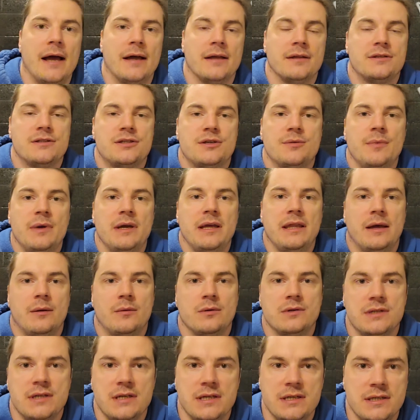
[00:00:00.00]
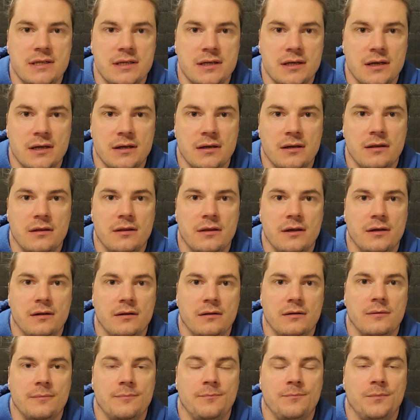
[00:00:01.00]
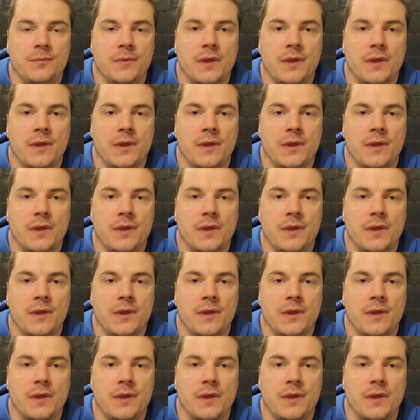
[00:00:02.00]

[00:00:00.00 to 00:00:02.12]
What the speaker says: to me that was easier than